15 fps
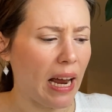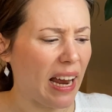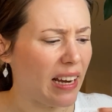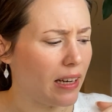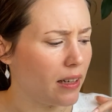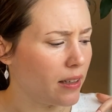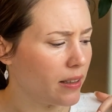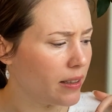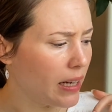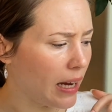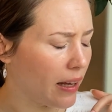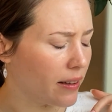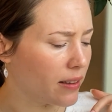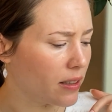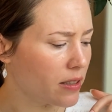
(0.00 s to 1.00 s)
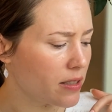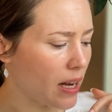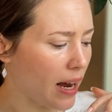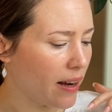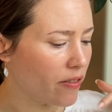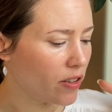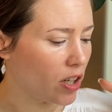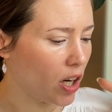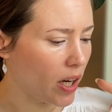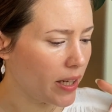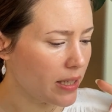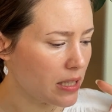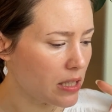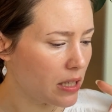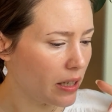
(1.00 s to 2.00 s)
And yeah, I've
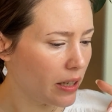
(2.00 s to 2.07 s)
got